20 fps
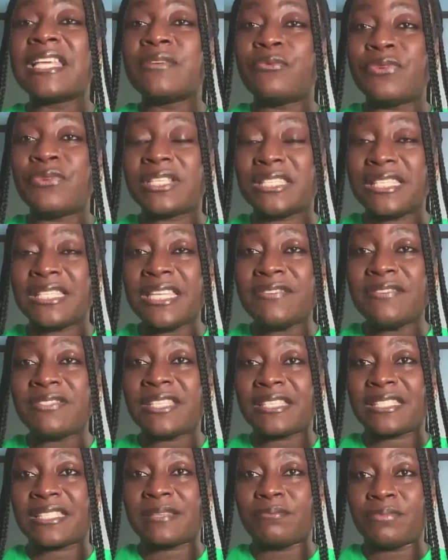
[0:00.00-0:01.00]
receives
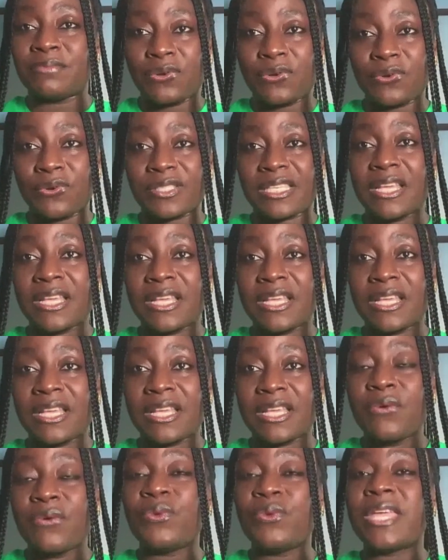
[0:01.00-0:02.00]
this because
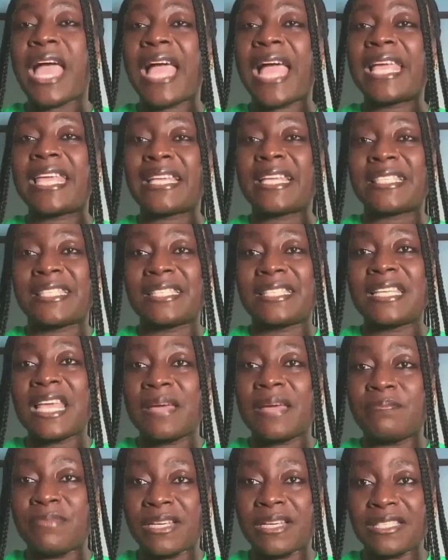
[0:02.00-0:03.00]
we are getting
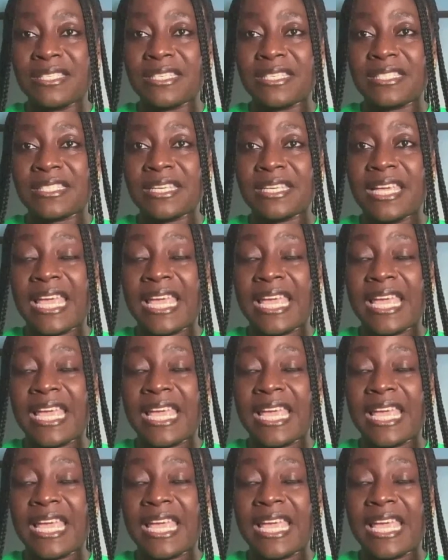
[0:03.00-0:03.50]
a message.